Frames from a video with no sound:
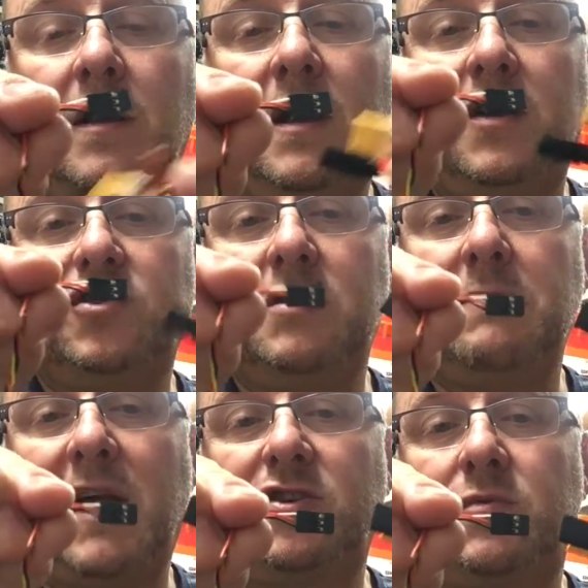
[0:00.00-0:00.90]
actually
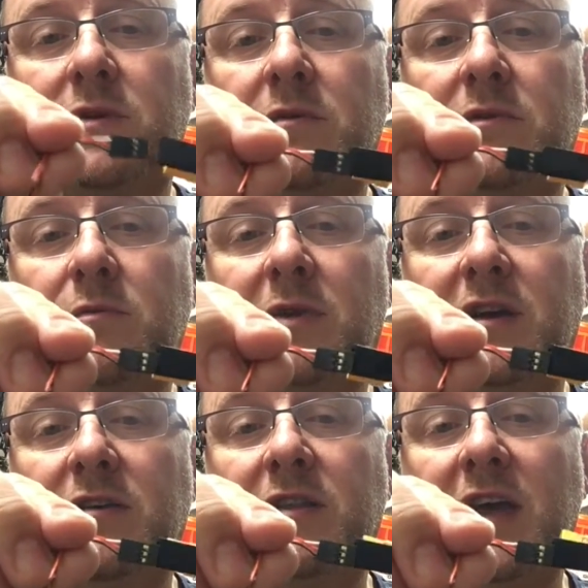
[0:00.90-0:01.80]
match when you
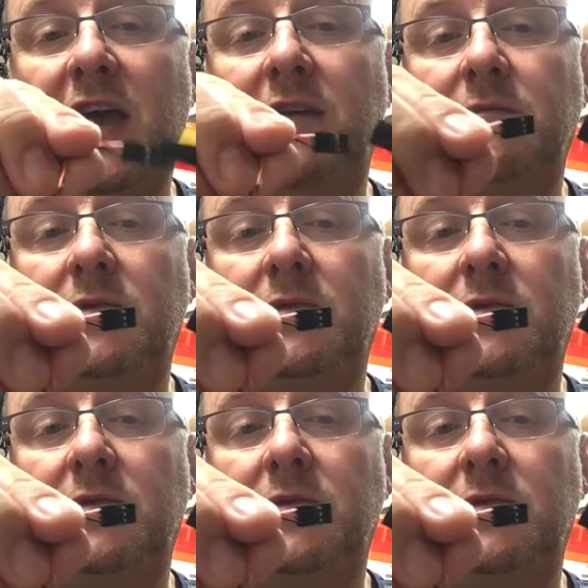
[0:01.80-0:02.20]
plug it in there.